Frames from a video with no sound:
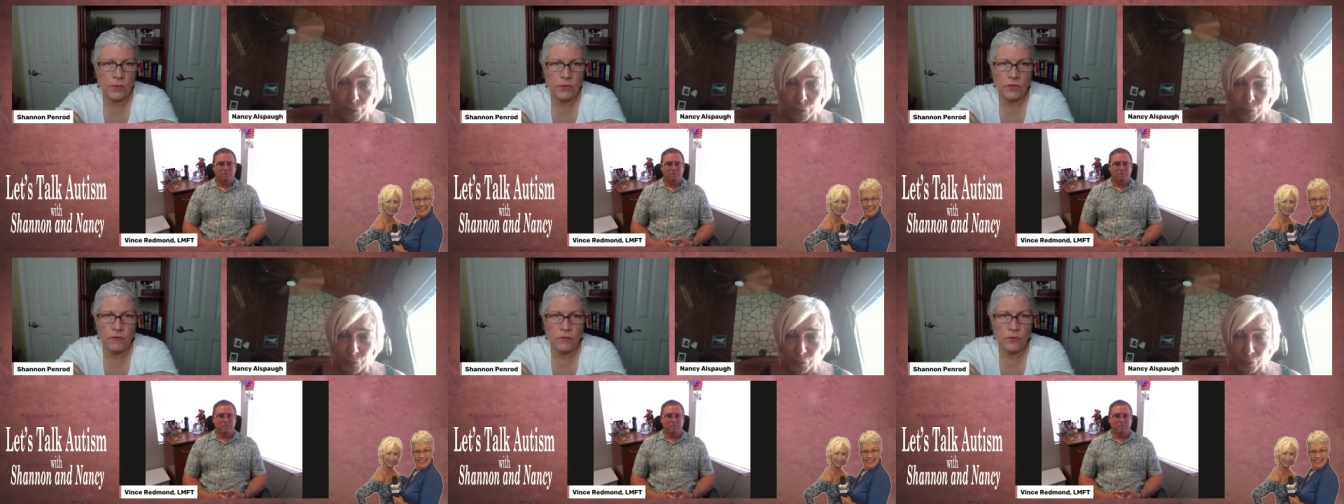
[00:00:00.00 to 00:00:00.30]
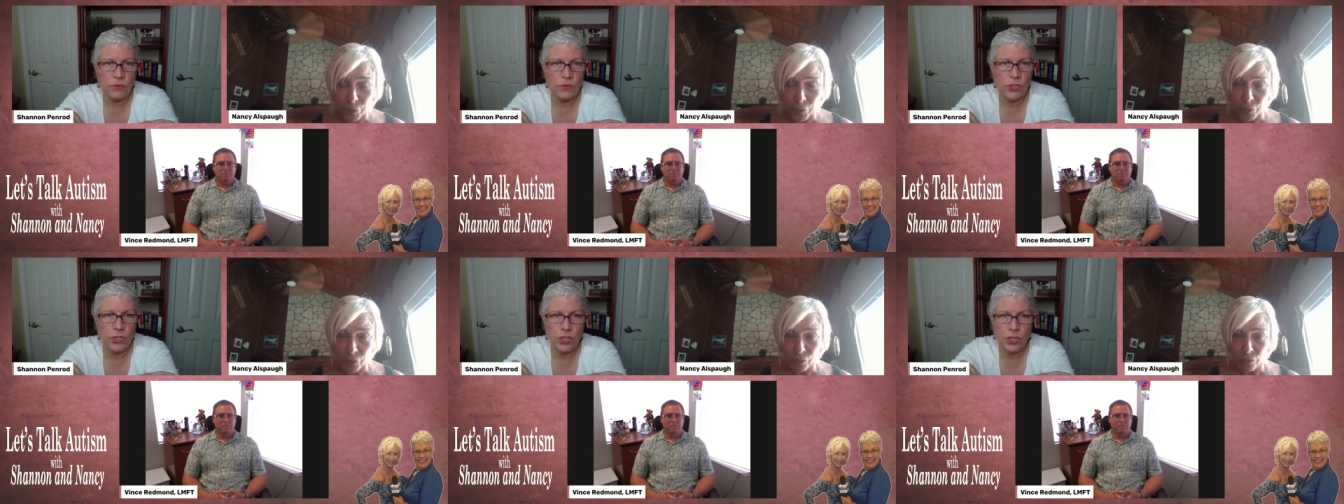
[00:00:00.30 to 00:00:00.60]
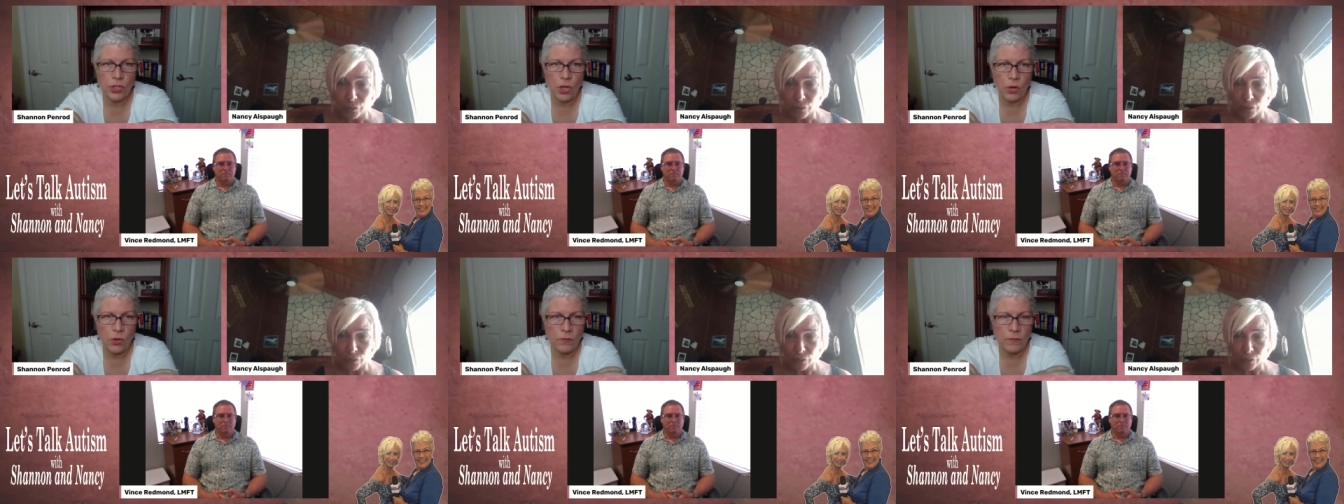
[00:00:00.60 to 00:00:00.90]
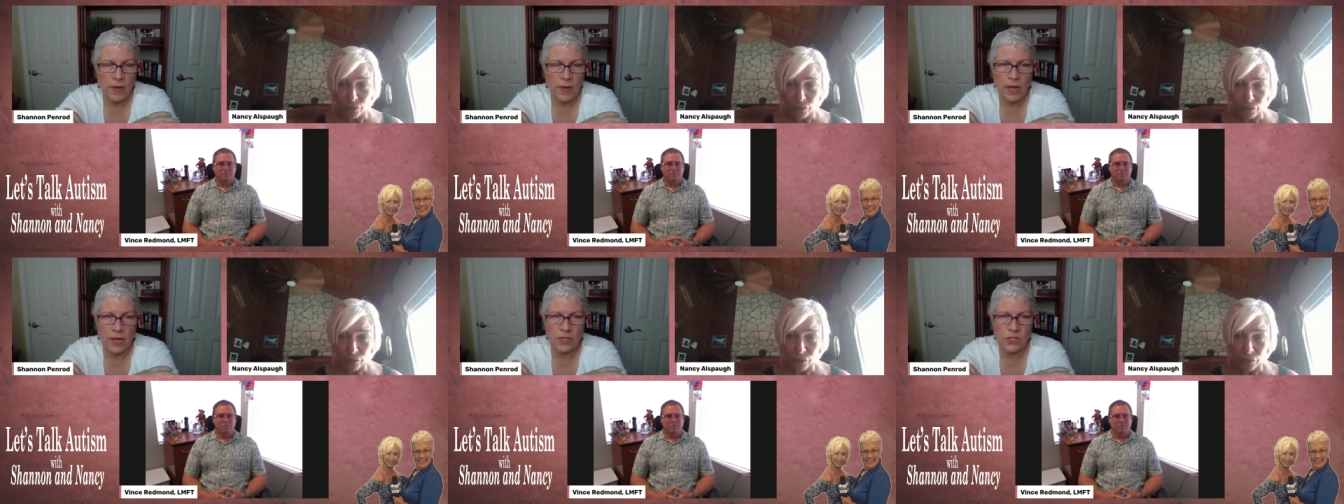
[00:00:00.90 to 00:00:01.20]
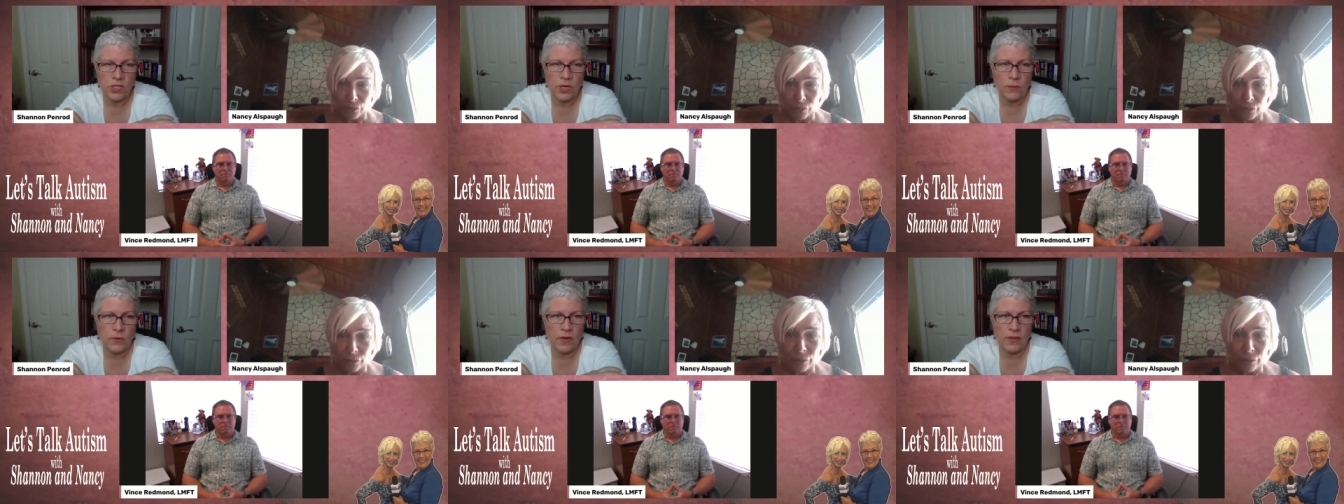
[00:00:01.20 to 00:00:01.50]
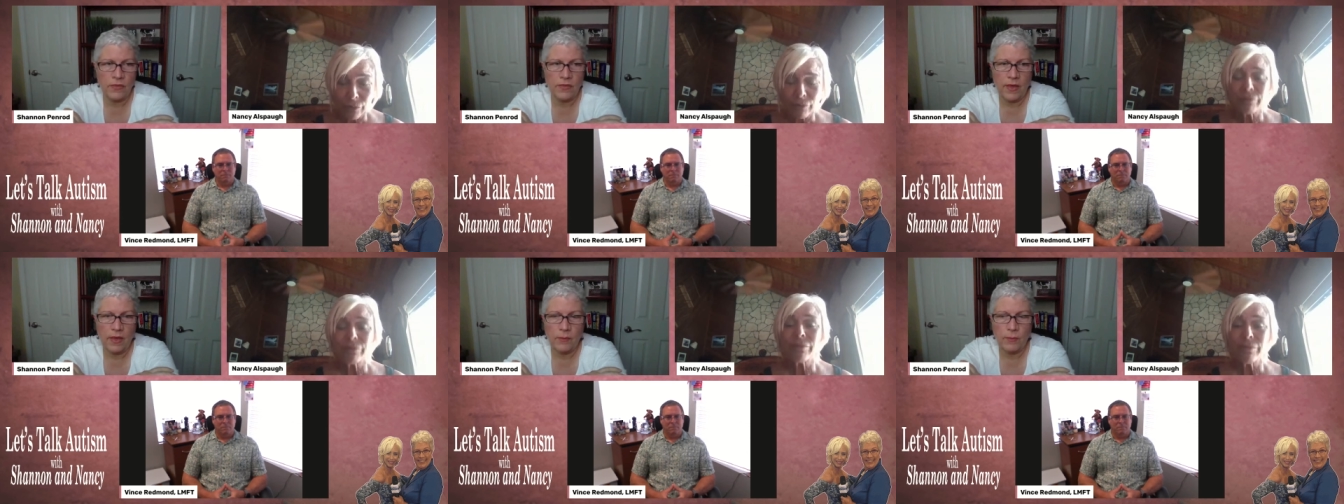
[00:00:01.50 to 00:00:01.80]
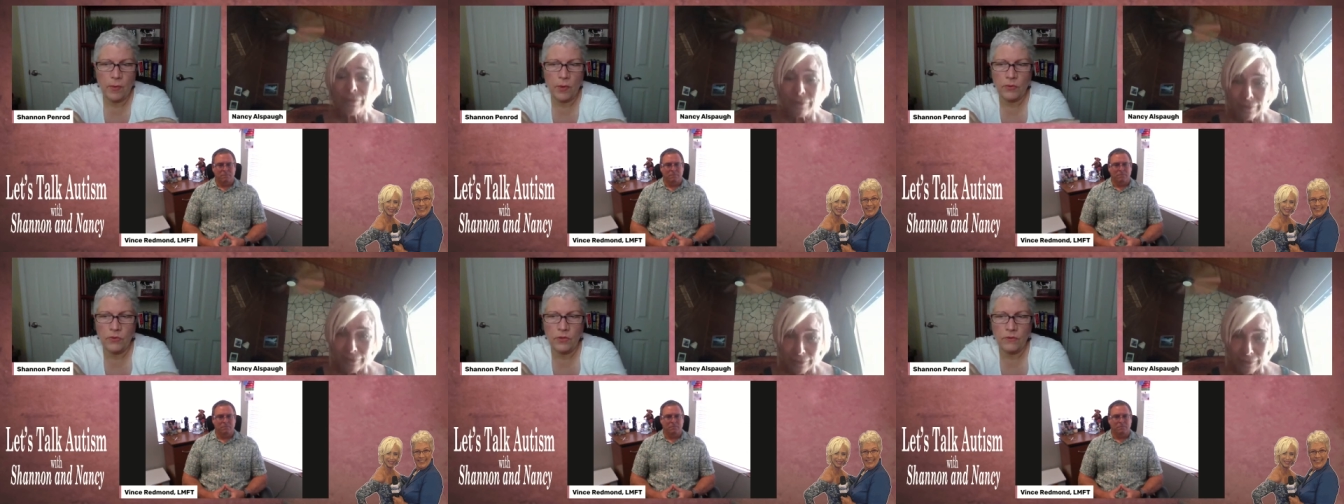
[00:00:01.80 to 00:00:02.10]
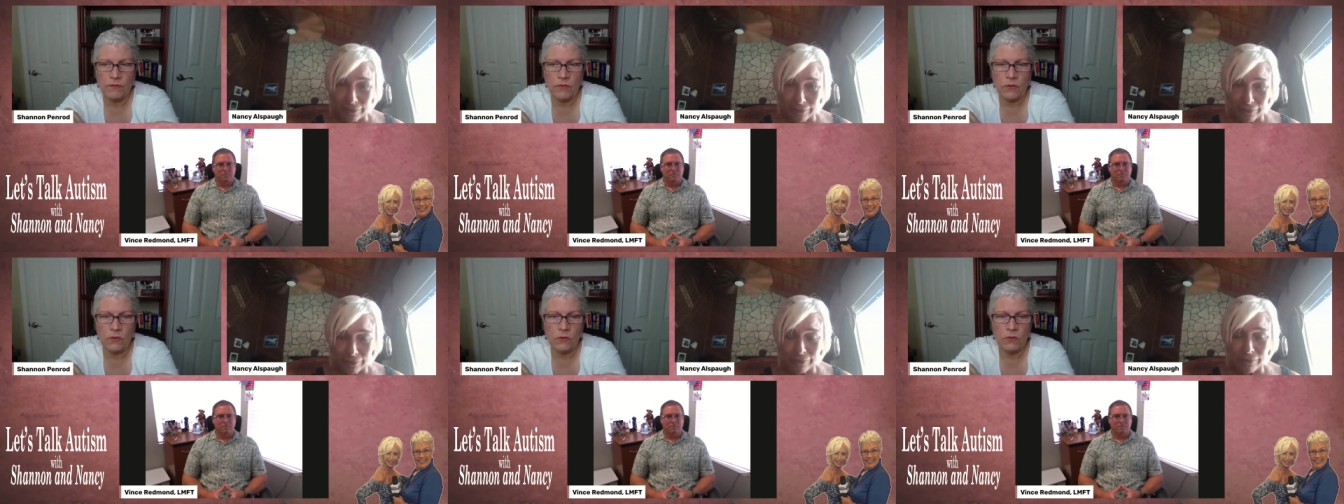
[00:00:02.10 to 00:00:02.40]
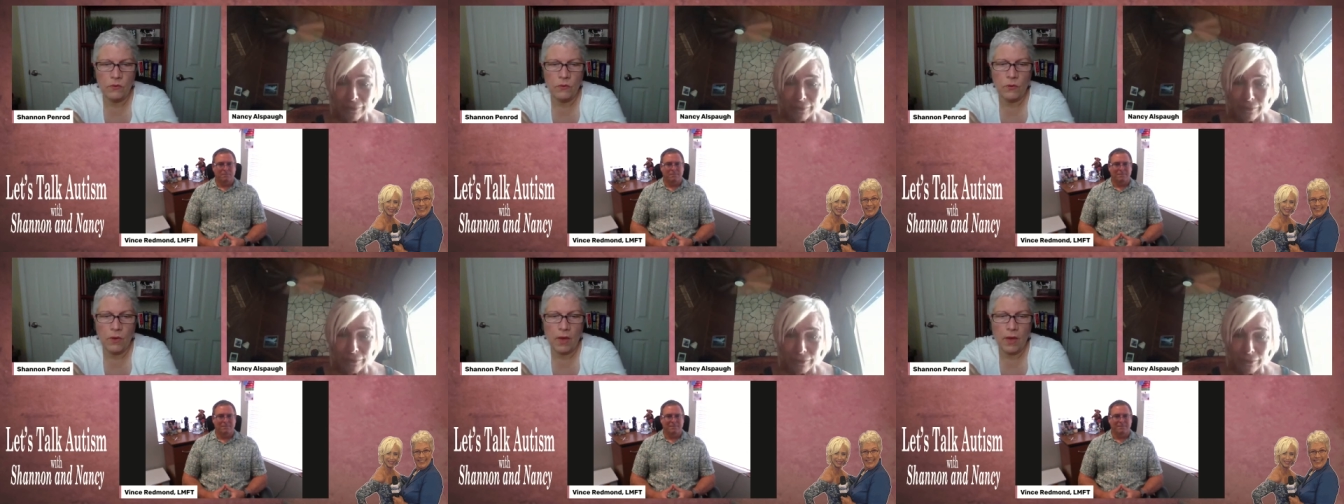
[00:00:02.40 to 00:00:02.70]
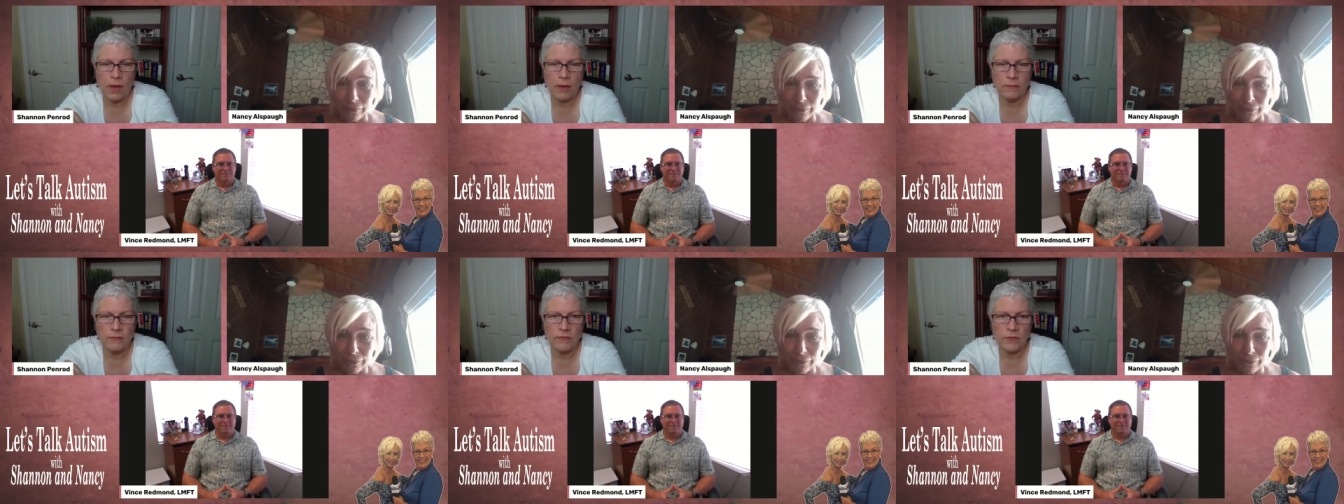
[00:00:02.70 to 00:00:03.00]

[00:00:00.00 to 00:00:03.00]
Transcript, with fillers: of you so much. I want to thank both of you um,